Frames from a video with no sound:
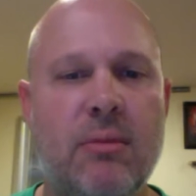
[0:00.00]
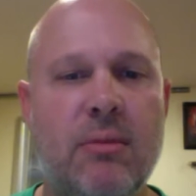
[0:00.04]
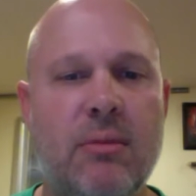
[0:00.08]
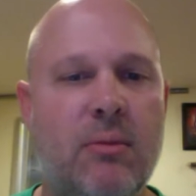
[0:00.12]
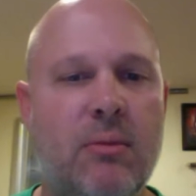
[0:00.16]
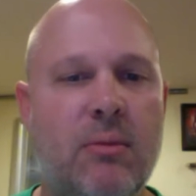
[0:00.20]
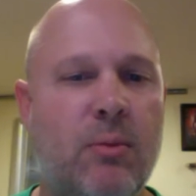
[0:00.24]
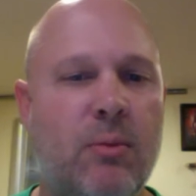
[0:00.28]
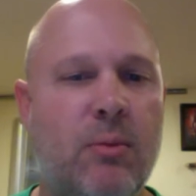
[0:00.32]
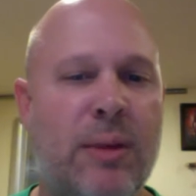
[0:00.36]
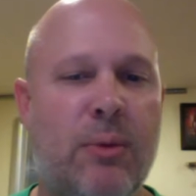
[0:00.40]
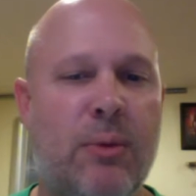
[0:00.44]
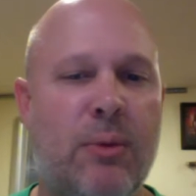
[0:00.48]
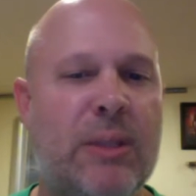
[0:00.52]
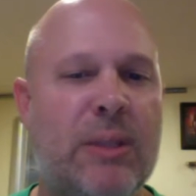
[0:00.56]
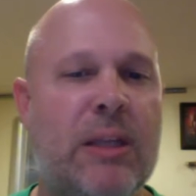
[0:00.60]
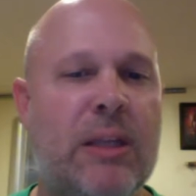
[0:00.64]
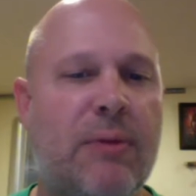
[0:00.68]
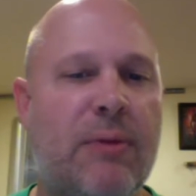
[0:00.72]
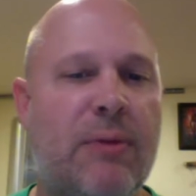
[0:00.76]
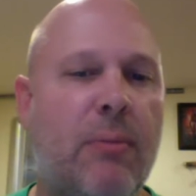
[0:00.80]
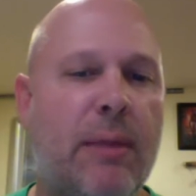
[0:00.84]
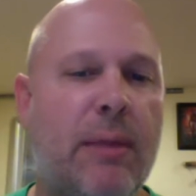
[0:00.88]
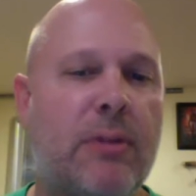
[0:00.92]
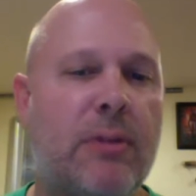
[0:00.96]
with
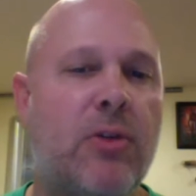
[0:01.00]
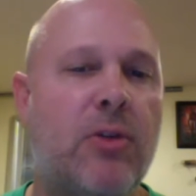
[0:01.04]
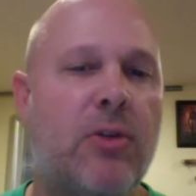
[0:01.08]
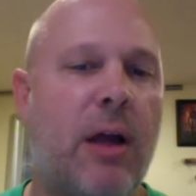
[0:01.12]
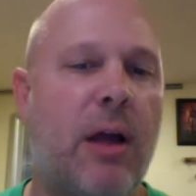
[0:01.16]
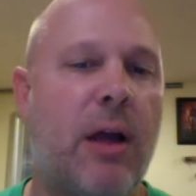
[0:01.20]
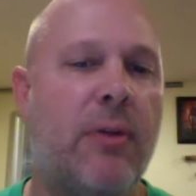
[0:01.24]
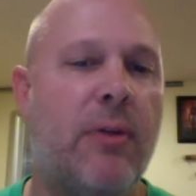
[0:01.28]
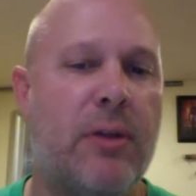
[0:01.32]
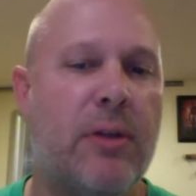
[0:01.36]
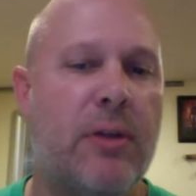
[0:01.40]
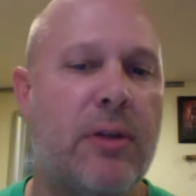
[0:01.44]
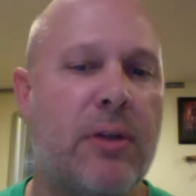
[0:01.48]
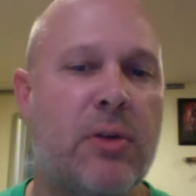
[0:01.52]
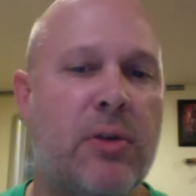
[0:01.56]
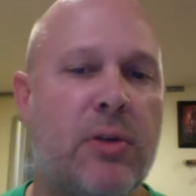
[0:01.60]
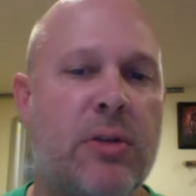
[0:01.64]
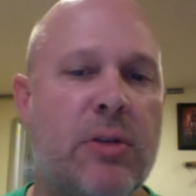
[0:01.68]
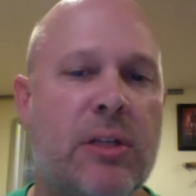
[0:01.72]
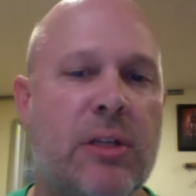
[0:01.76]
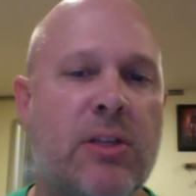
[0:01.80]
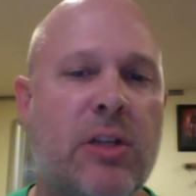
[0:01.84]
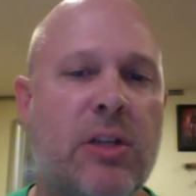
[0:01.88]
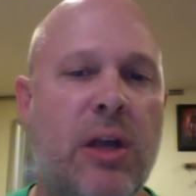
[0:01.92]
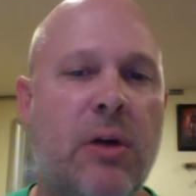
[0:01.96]
different mental health issues.
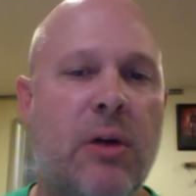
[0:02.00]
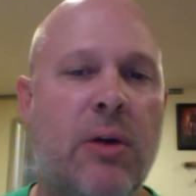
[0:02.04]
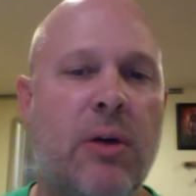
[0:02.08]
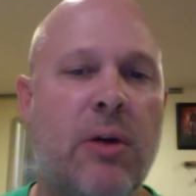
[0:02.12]
And so